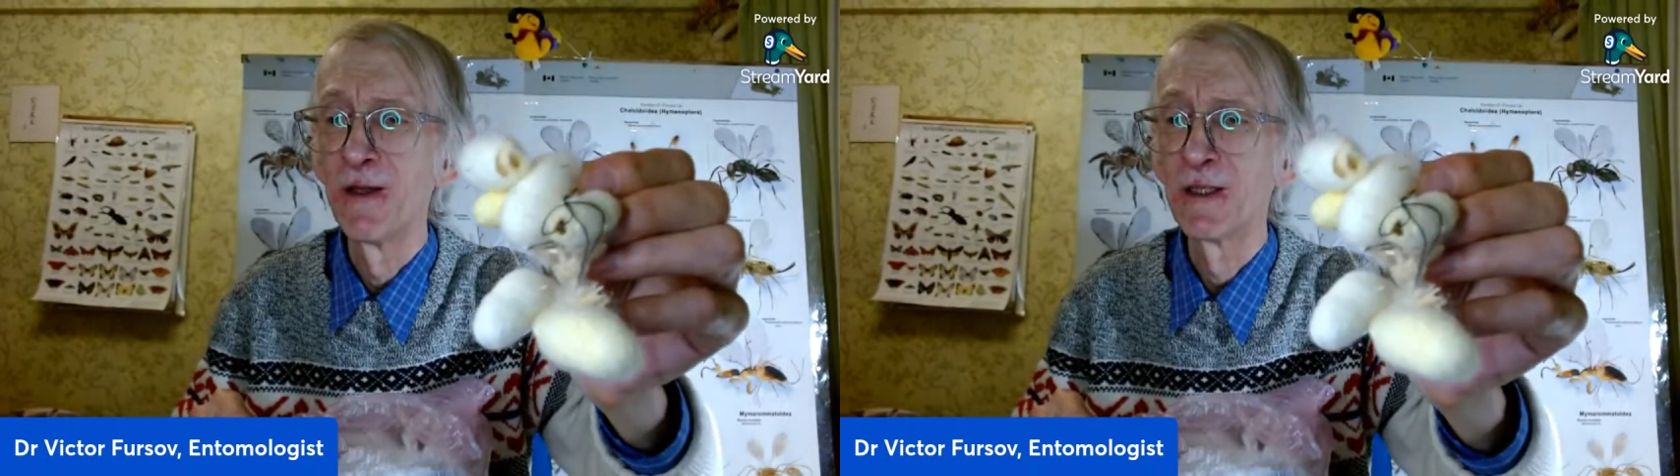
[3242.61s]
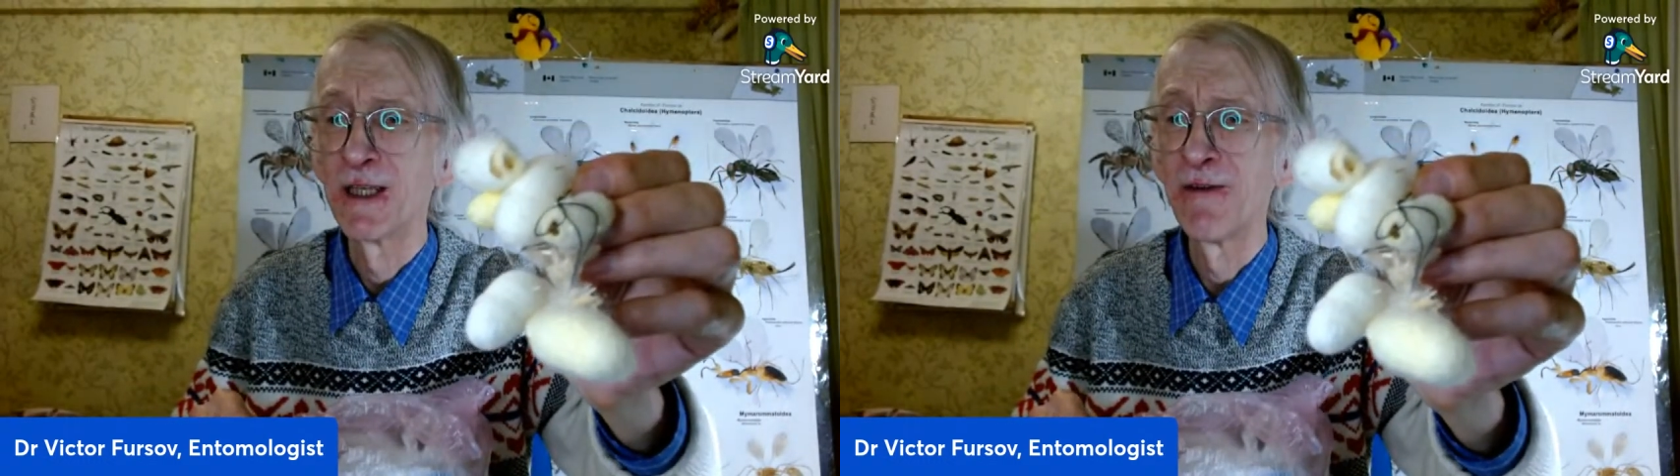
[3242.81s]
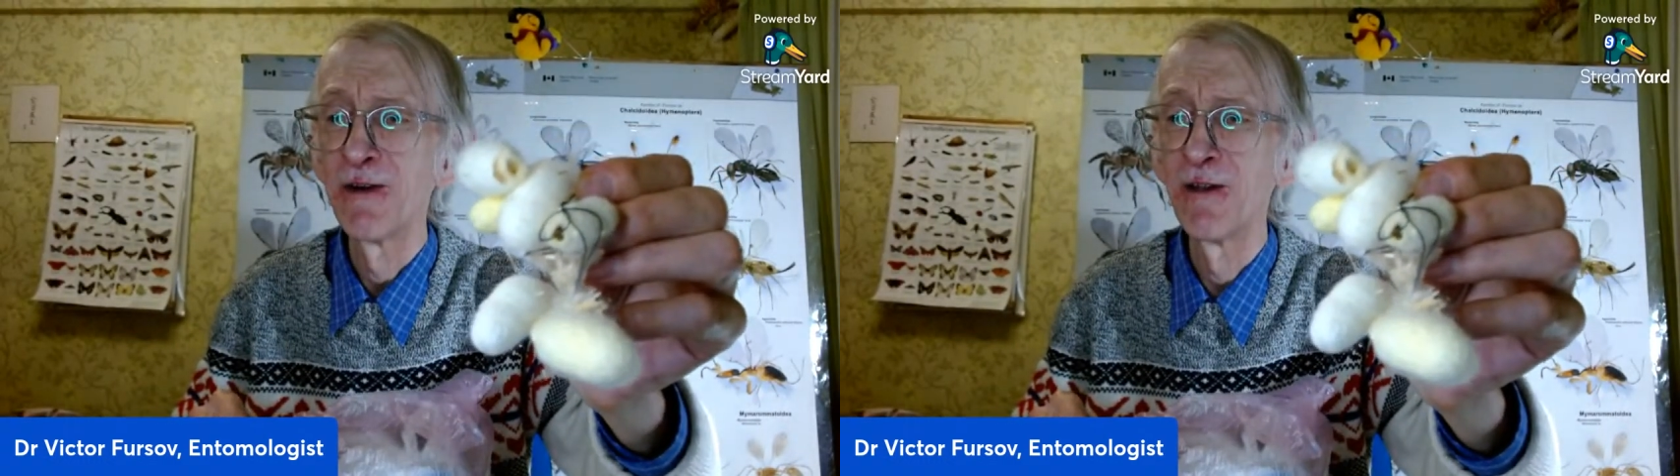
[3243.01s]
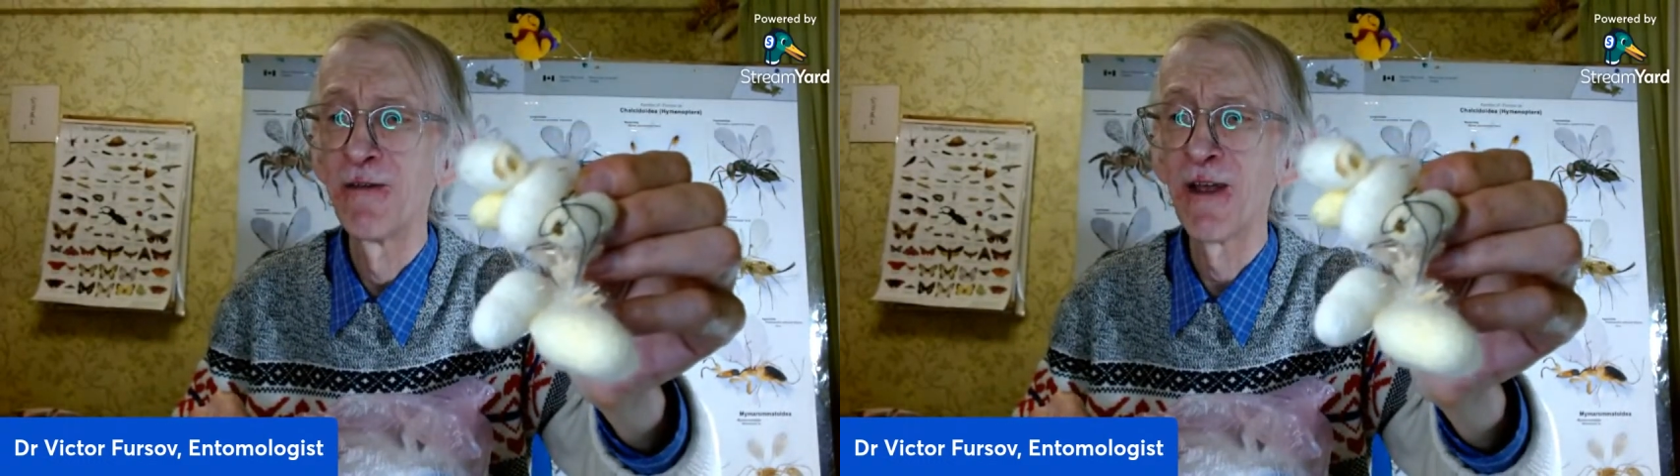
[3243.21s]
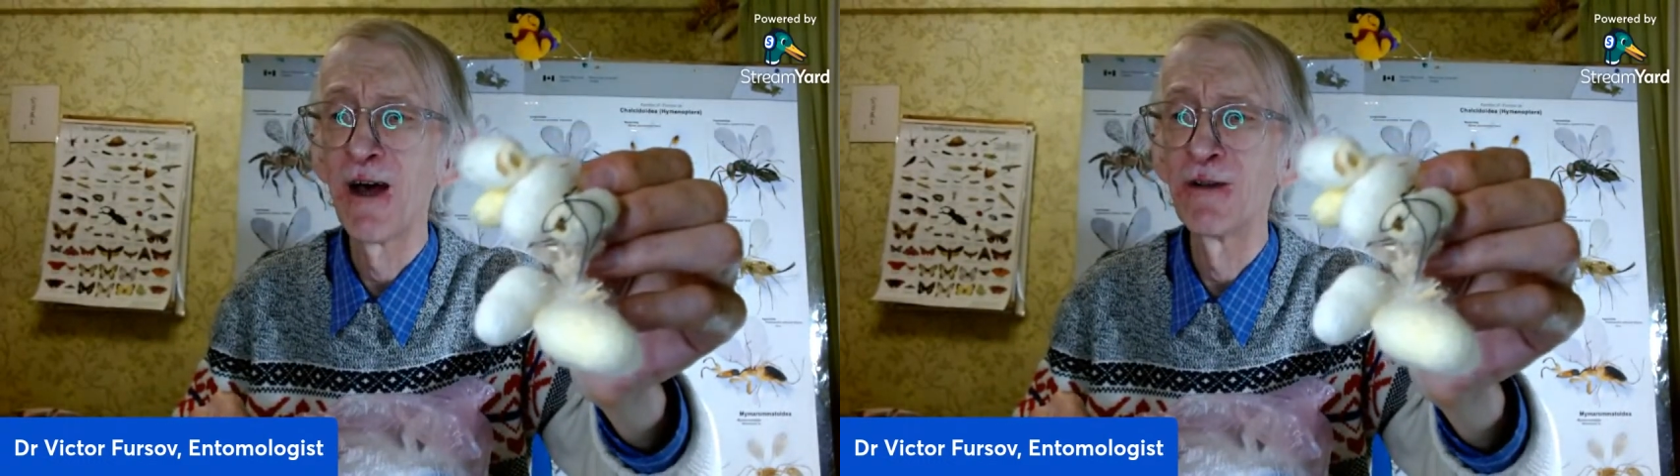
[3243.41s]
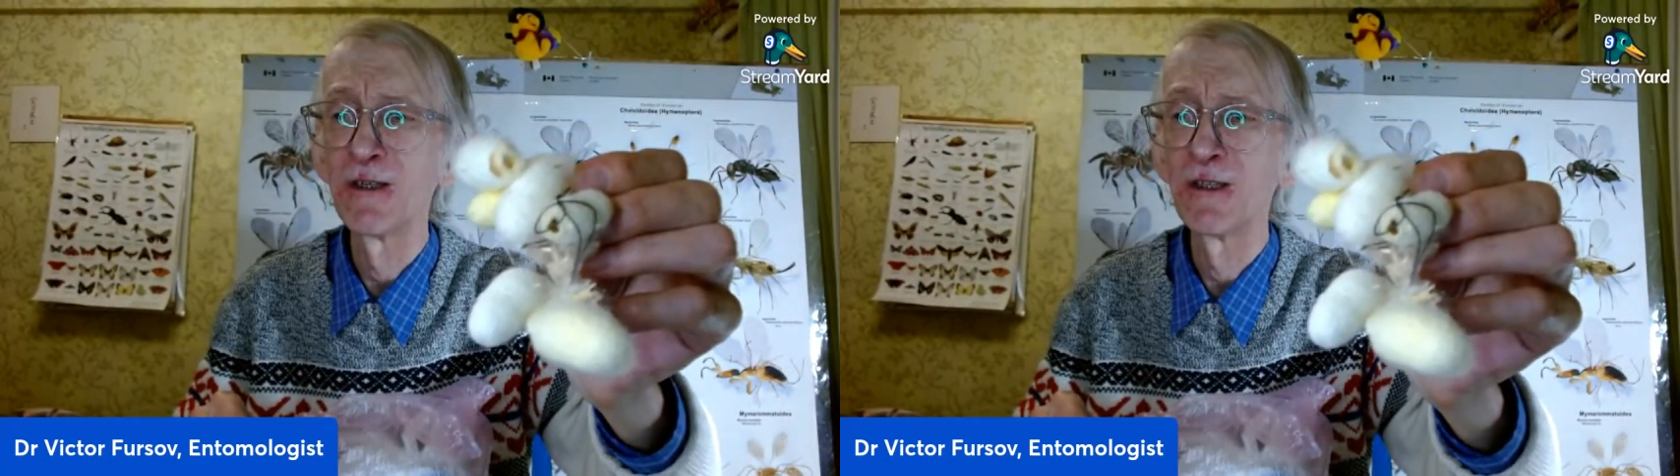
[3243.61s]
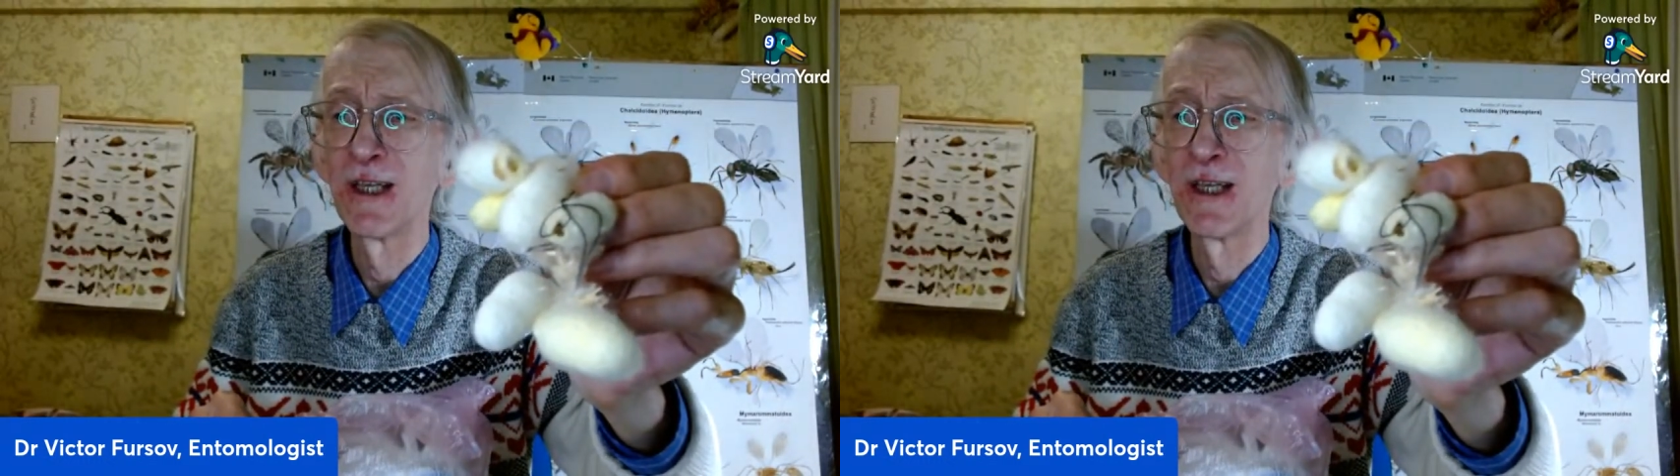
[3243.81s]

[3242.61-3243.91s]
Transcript: several thousand